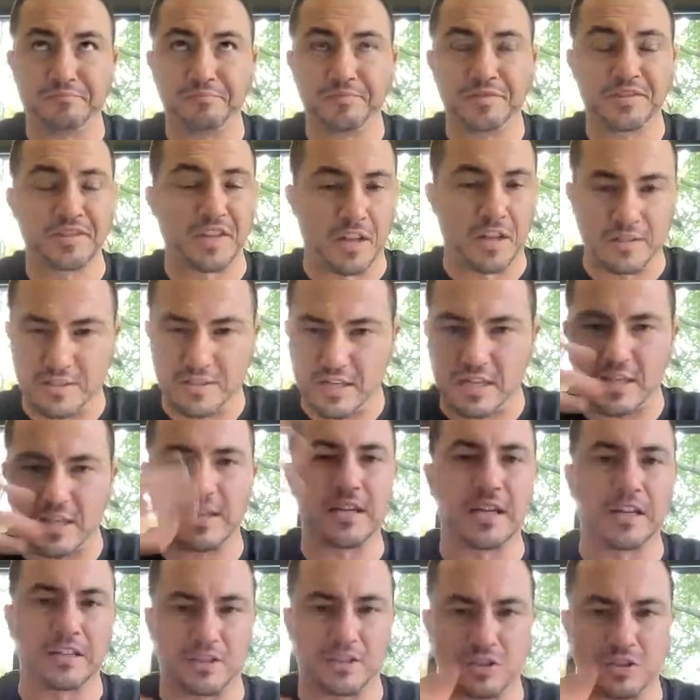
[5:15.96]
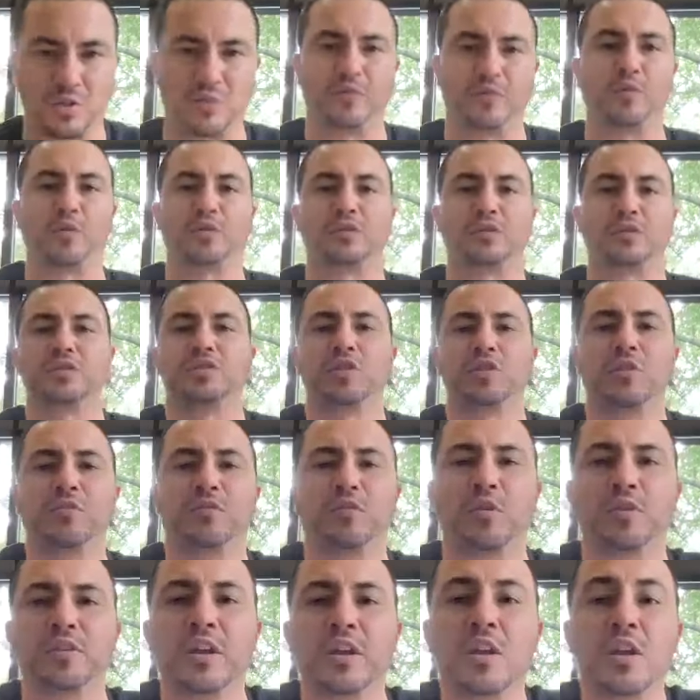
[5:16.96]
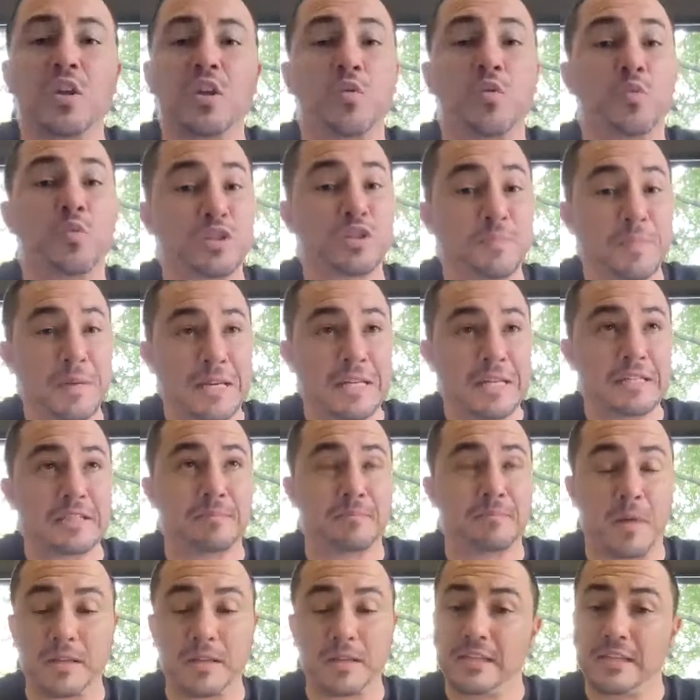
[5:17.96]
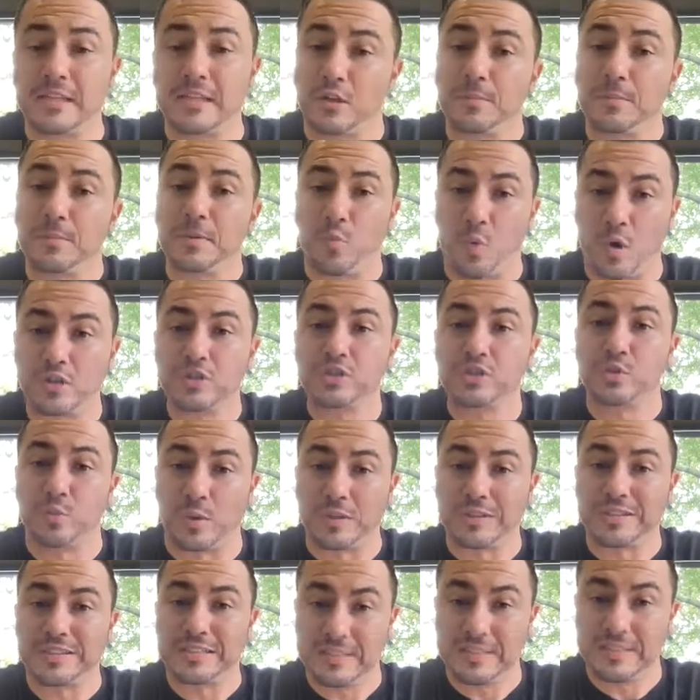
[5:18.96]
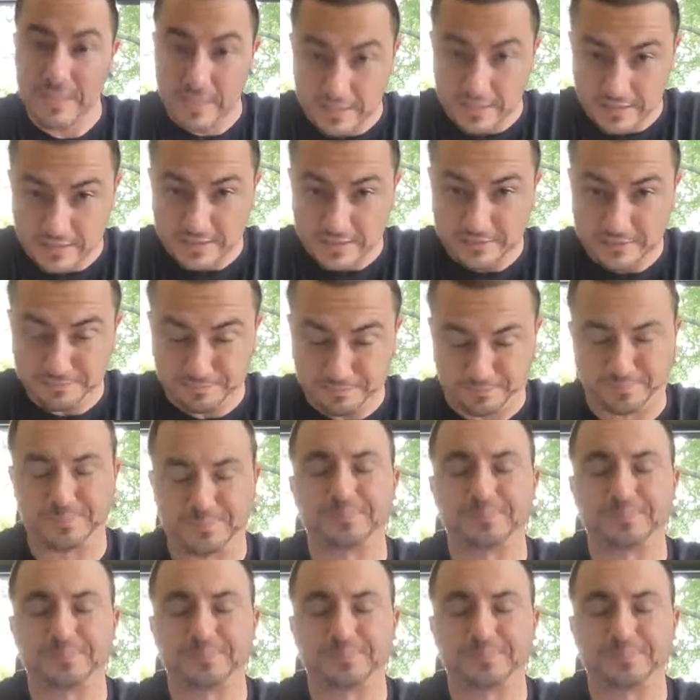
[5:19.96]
Sunday, and so forth and so forth, which means Monday will be 126.